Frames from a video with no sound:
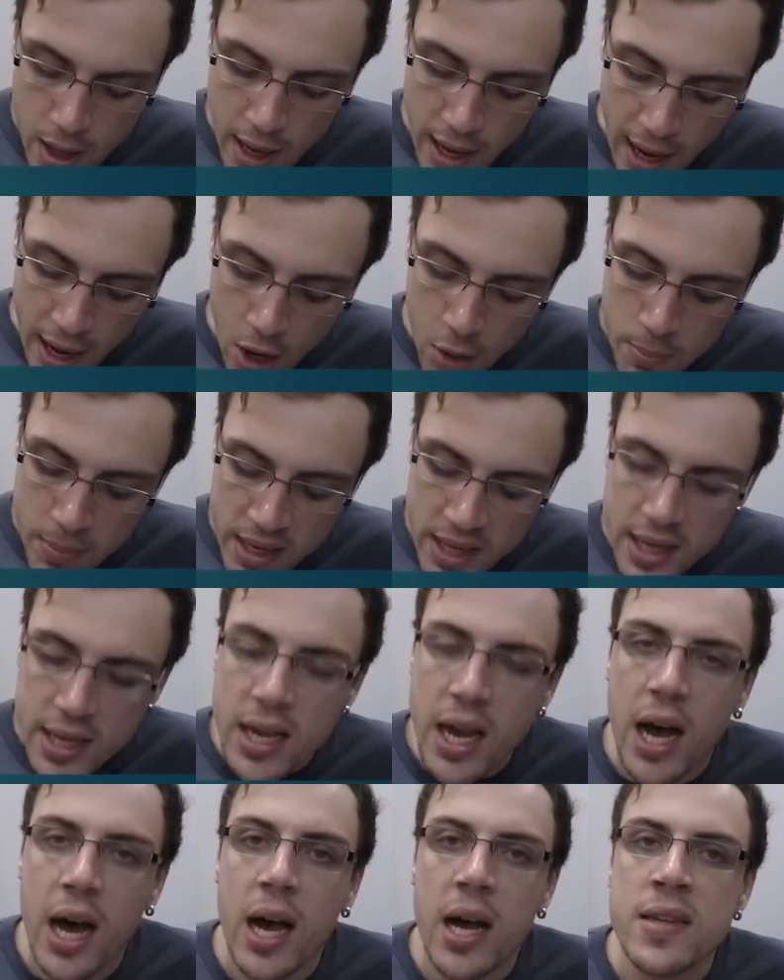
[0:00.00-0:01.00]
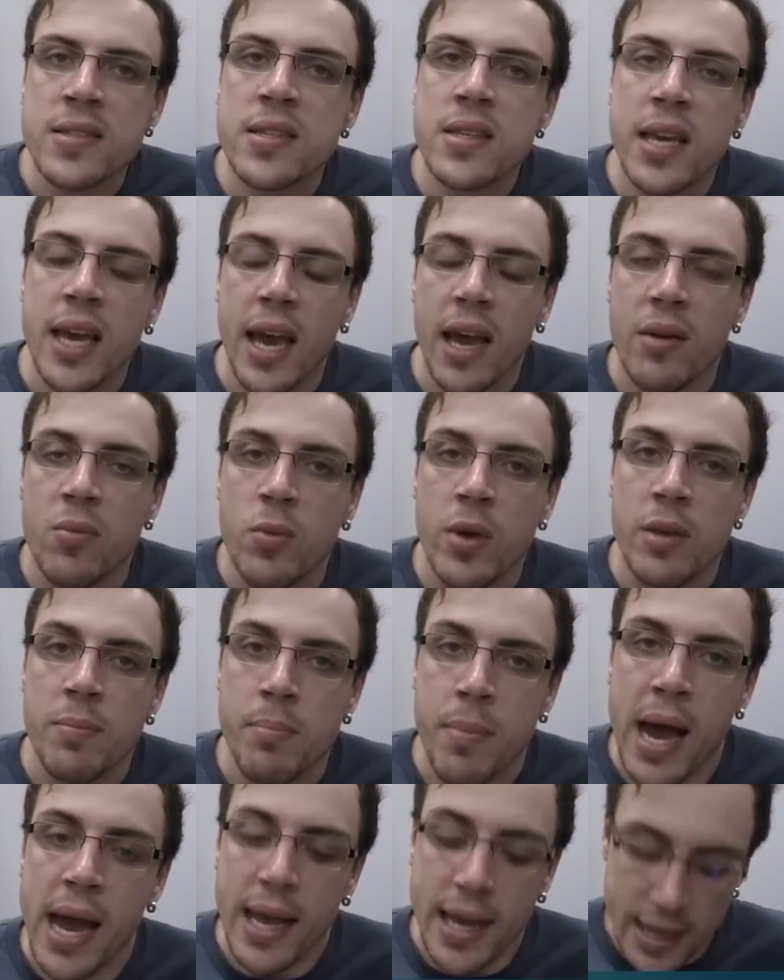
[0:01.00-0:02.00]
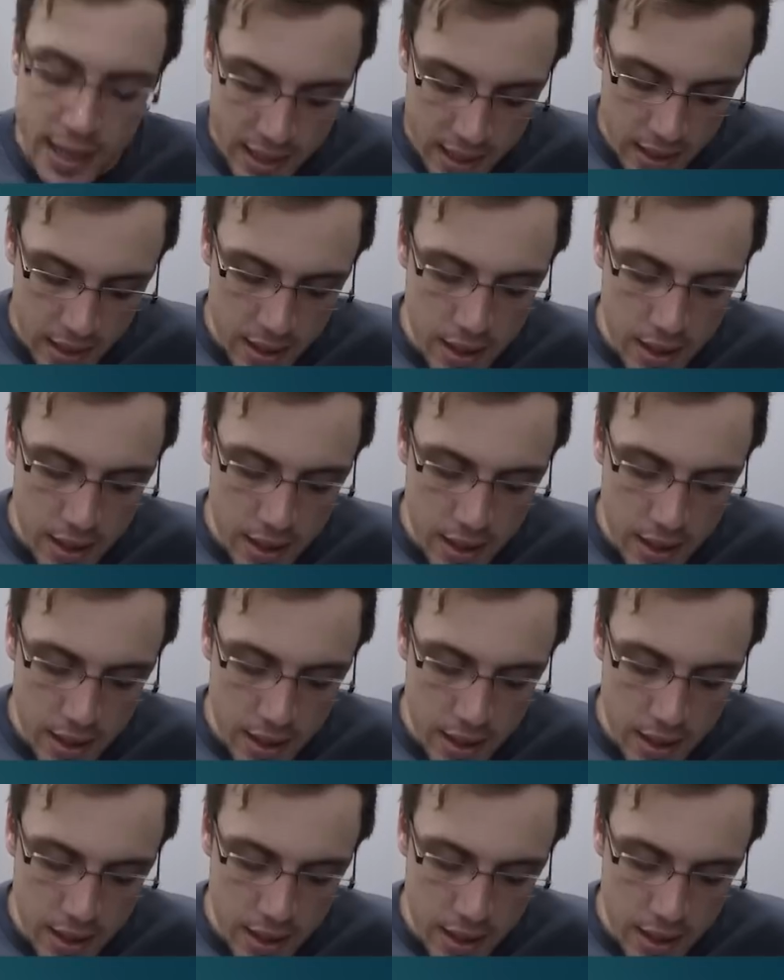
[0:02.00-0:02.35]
How many cars can we make?